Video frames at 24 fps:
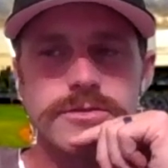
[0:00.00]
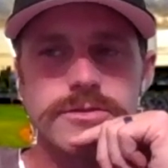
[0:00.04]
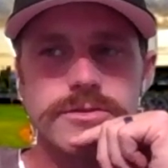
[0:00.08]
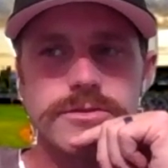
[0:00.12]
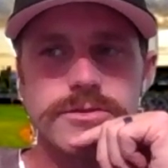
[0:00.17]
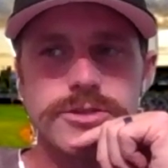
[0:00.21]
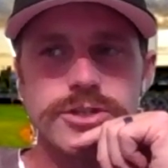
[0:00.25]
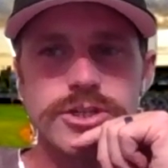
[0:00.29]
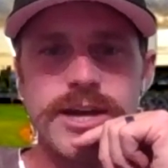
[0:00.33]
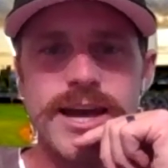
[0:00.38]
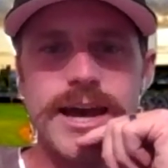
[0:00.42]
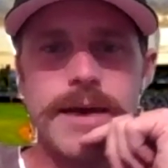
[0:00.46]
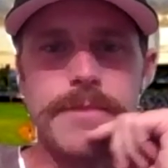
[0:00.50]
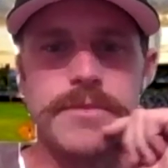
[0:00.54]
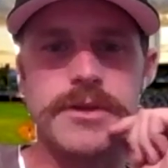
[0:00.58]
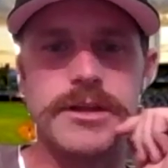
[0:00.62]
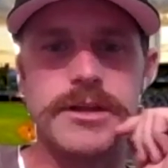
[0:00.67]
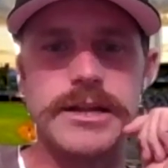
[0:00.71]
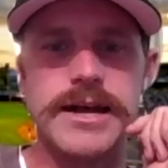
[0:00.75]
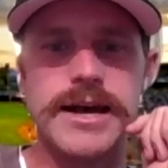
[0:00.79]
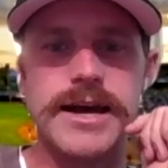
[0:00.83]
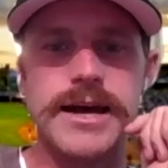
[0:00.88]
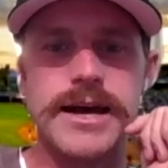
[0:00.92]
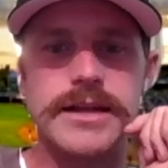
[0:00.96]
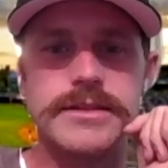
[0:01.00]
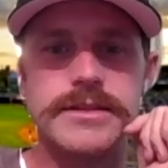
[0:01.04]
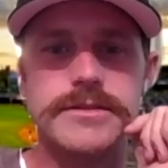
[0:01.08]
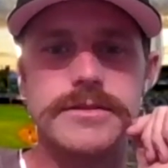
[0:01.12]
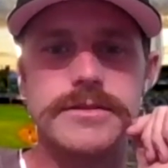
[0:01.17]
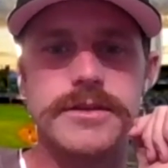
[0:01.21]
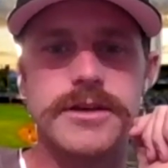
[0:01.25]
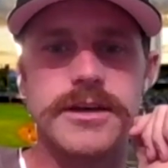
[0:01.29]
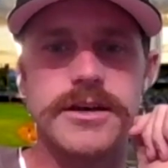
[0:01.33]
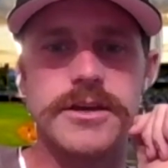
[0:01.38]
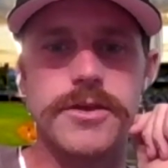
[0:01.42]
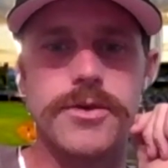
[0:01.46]
Chapman got
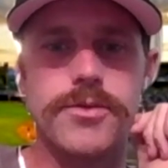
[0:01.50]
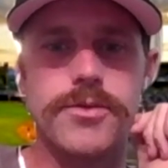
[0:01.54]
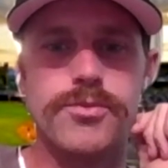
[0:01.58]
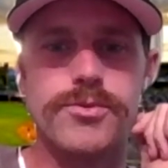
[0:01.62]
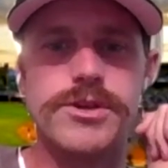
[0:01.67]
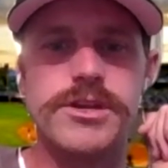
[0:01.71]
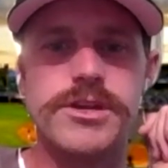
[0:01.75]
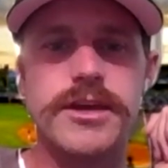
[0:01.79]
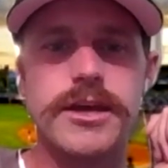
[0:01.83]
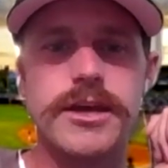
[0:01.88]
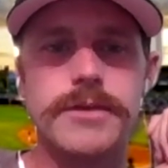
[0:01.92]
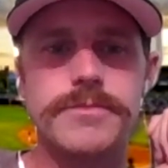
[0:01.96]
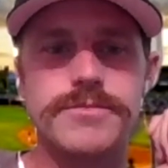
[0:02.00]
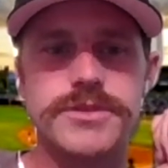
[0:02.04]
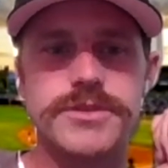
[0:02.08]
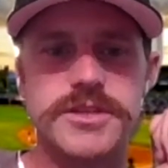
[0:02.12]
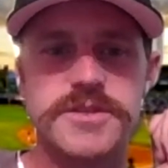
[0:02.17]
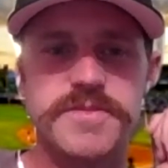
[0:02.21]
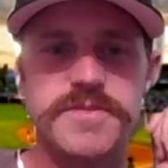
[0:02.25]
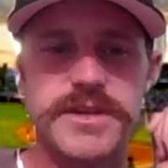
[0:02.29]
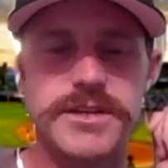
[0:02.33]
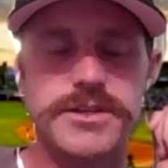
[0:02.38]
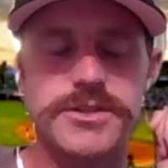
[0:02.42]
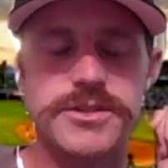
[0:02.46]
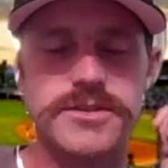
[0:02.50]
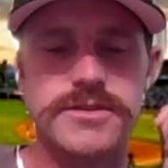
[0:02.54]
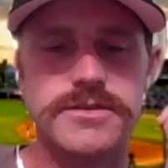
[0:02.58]
a 3-game suspension.